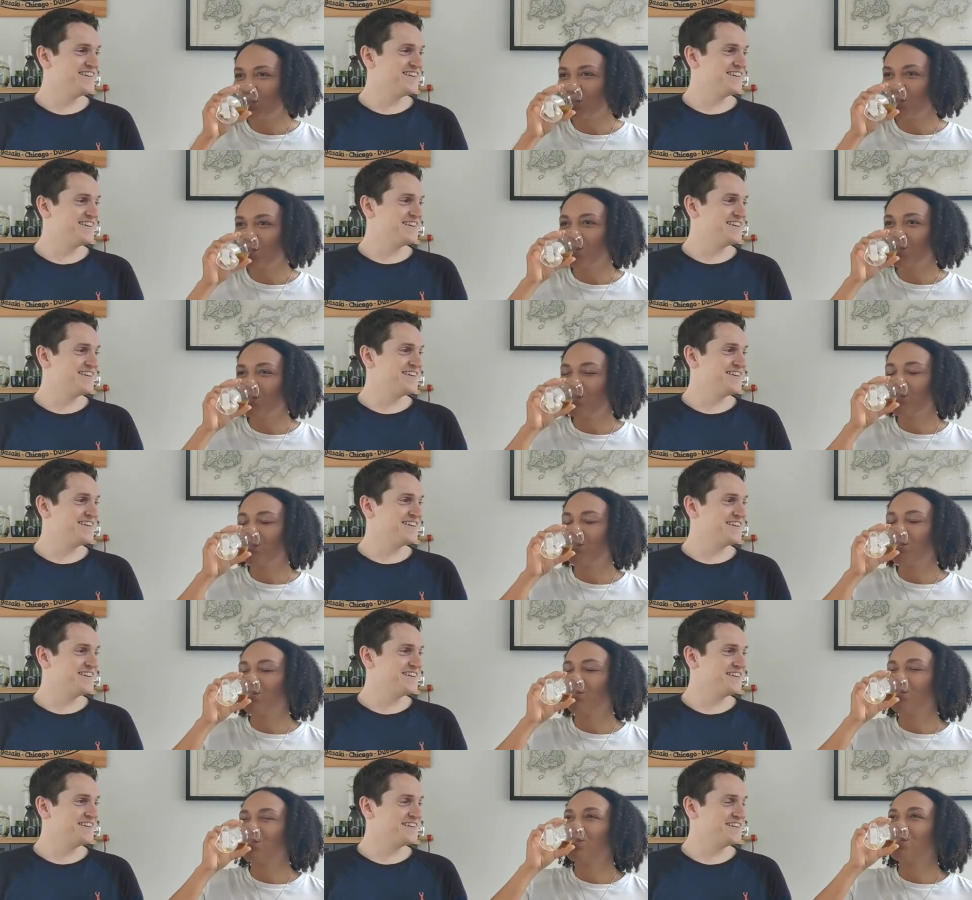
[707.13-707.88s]

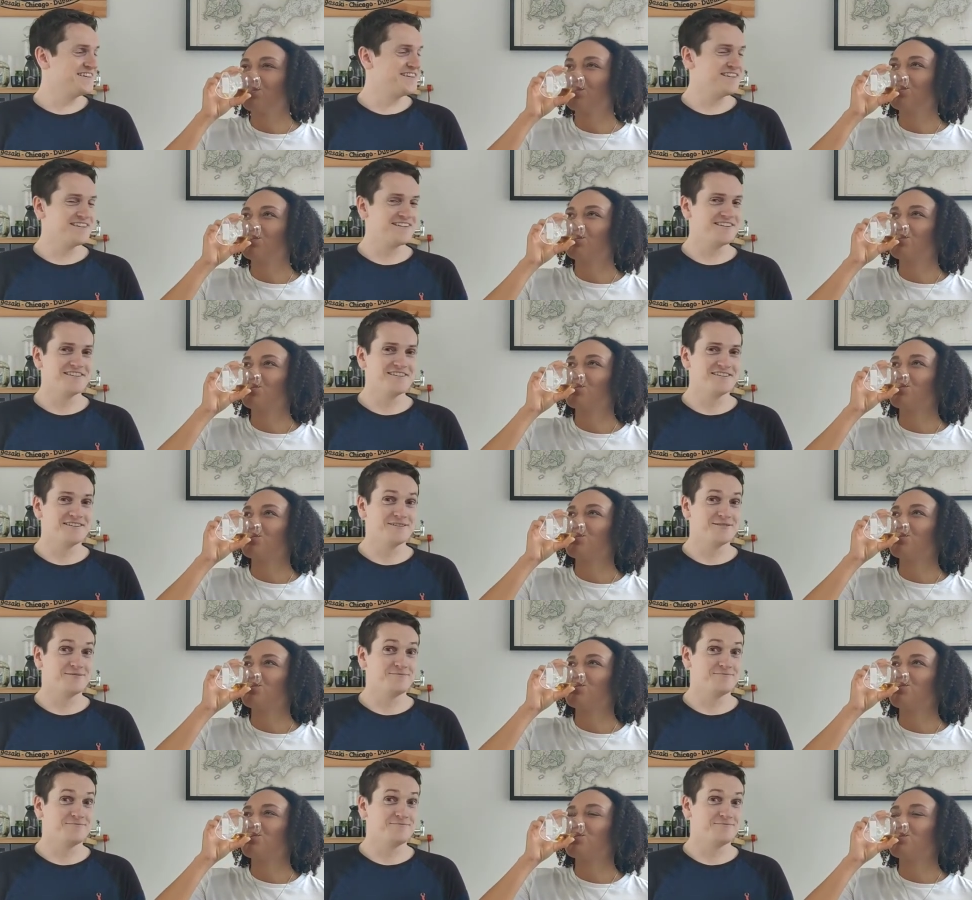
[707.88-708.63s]

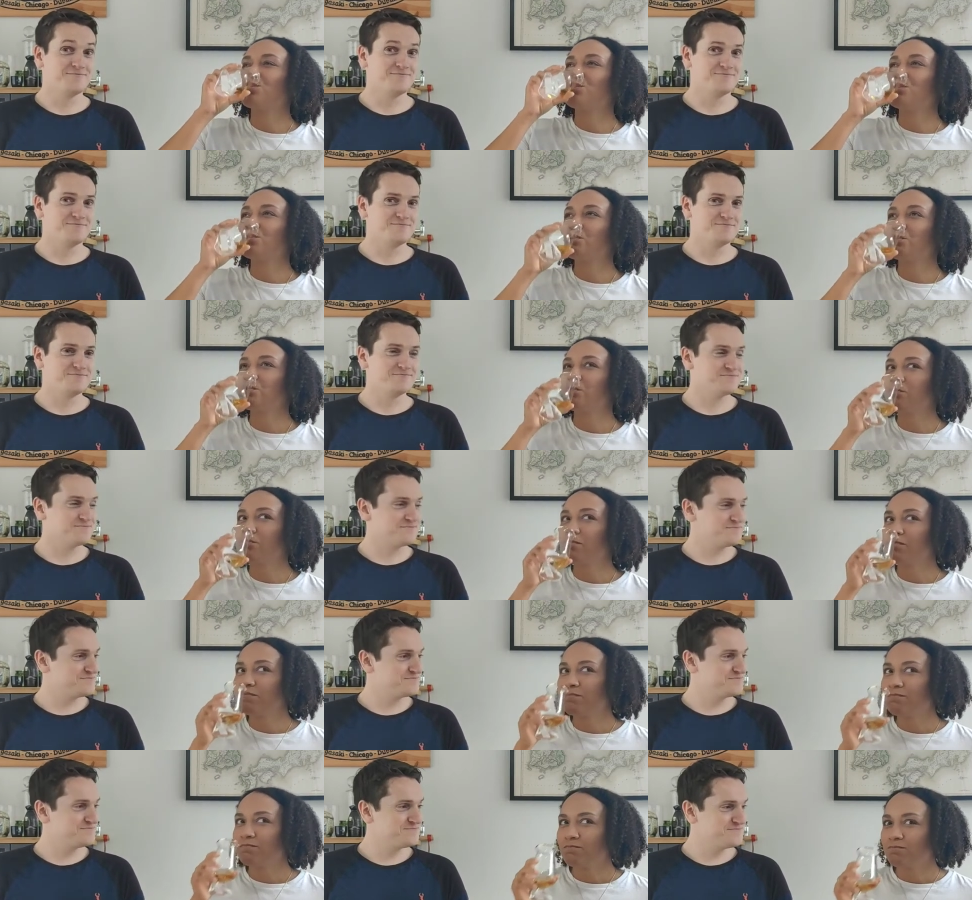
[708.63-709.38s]

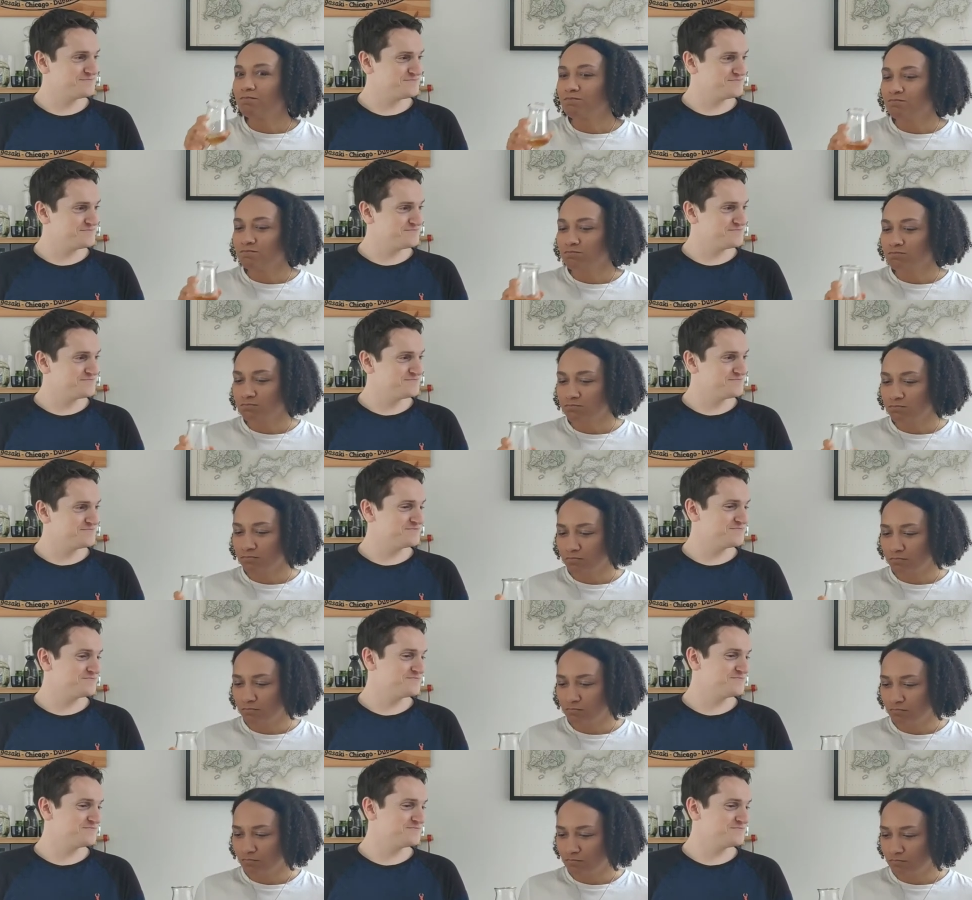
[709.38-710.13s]

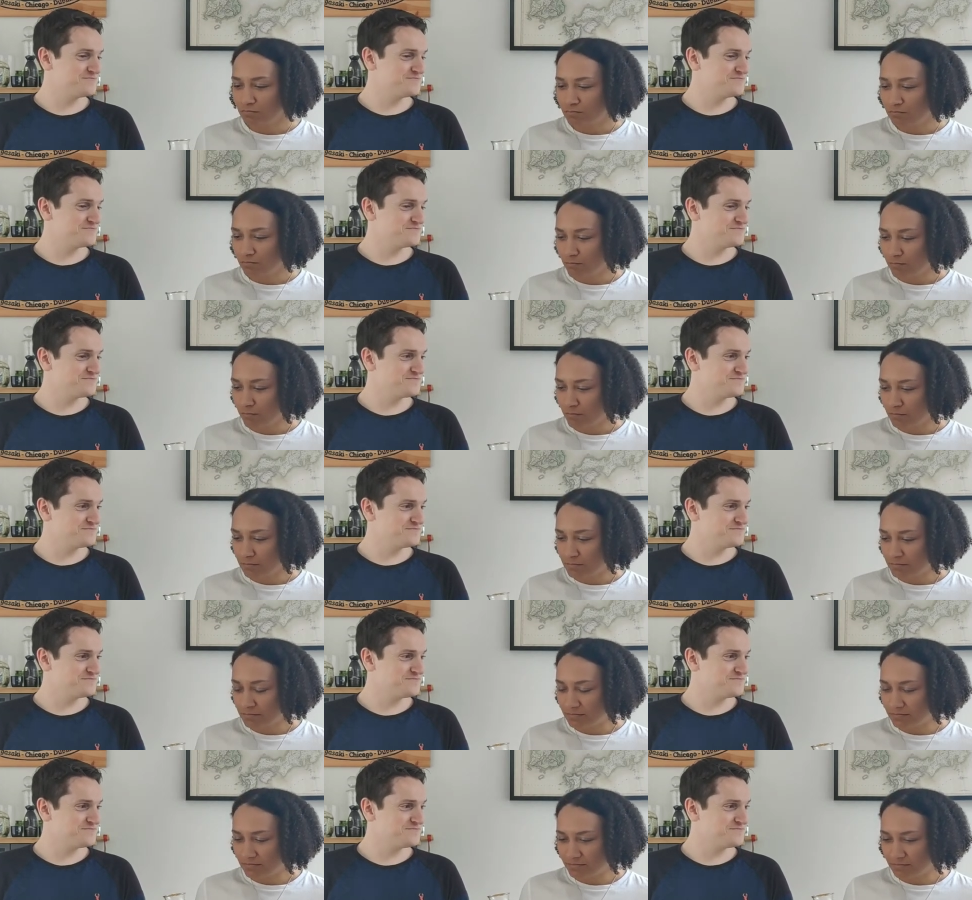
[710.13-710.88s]

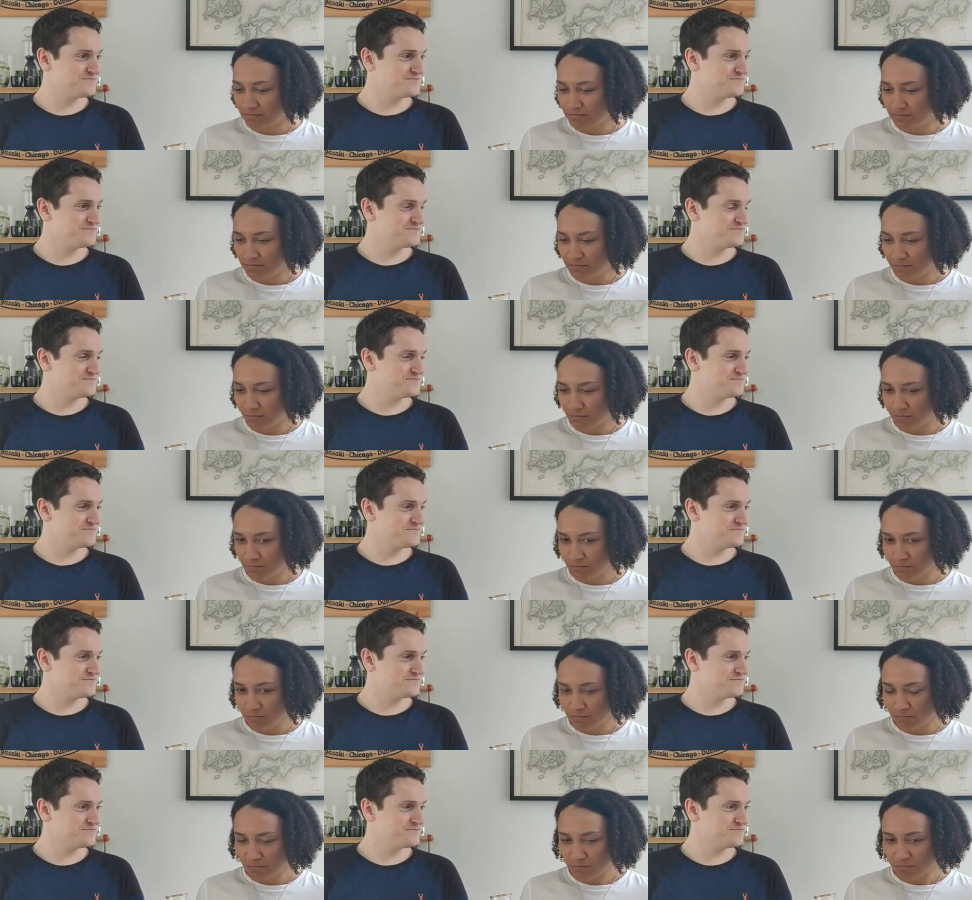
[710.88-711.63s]

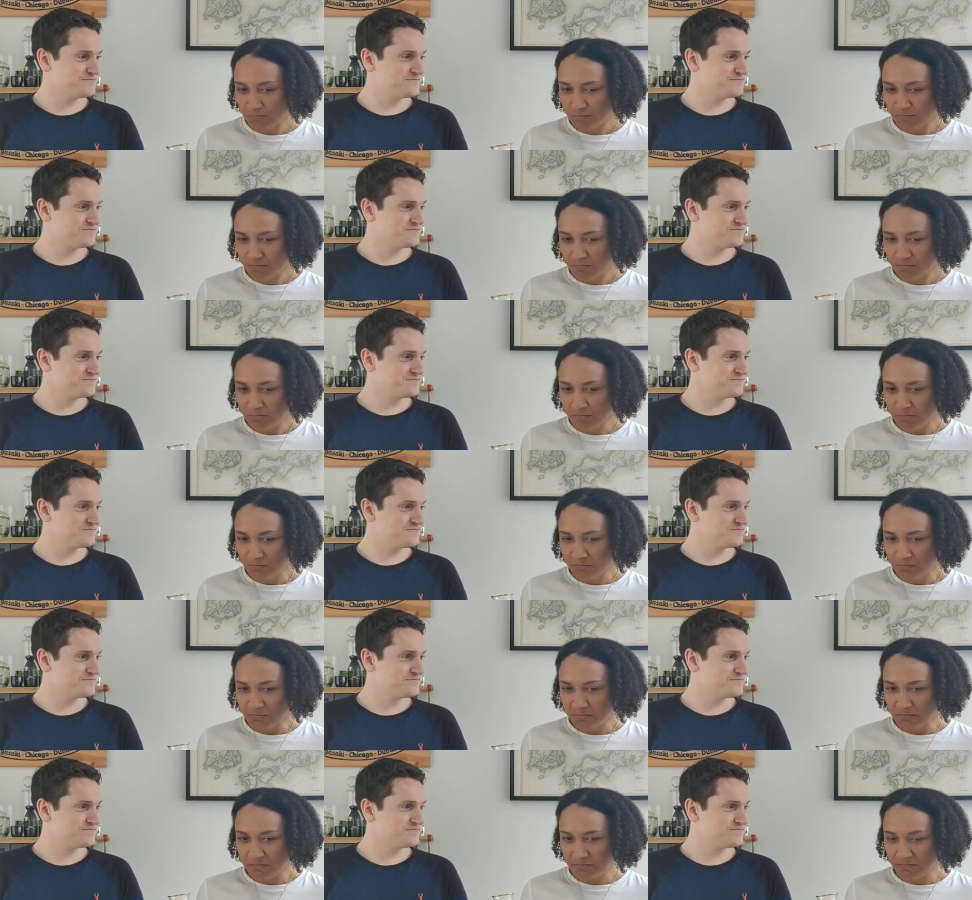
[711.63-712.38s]

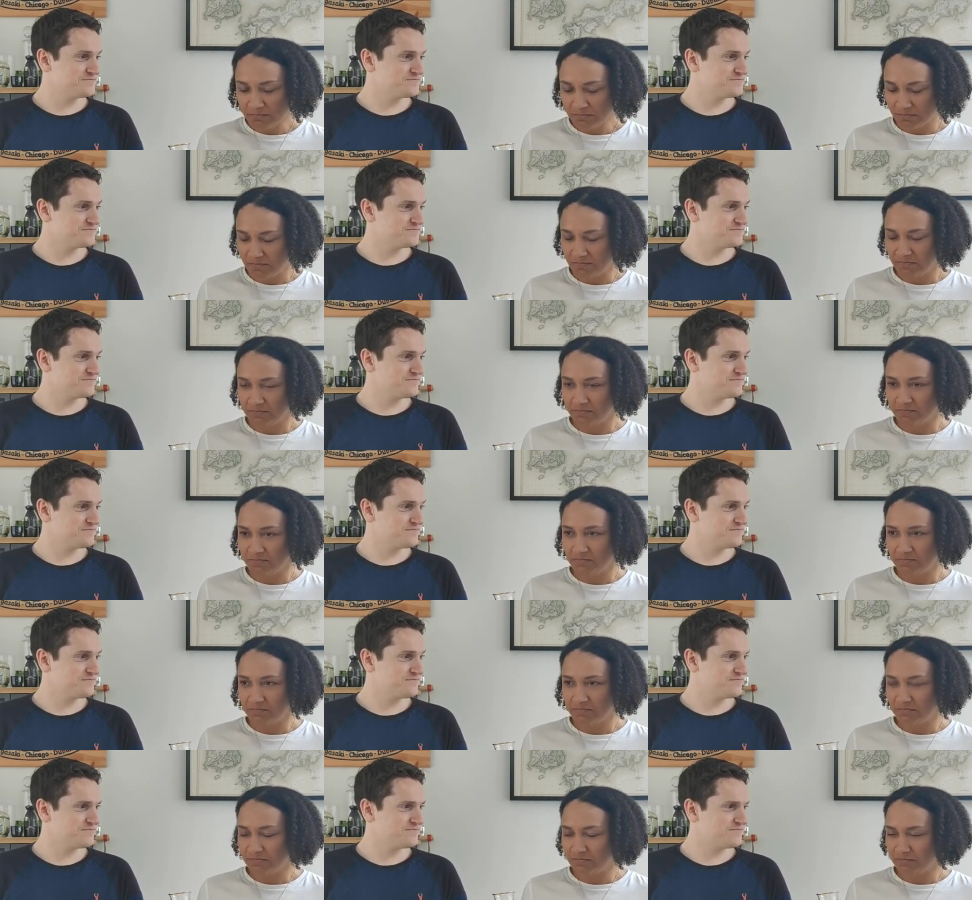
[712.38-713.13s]

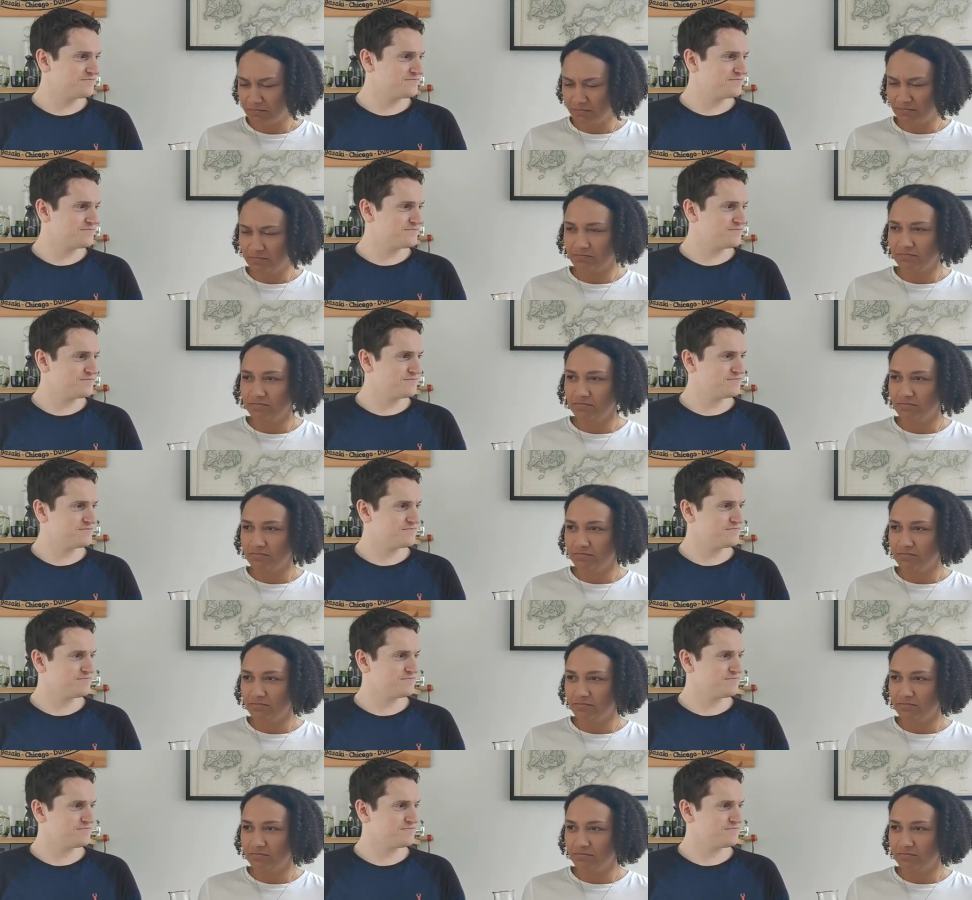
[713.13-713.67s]
No one is speaking in this clip.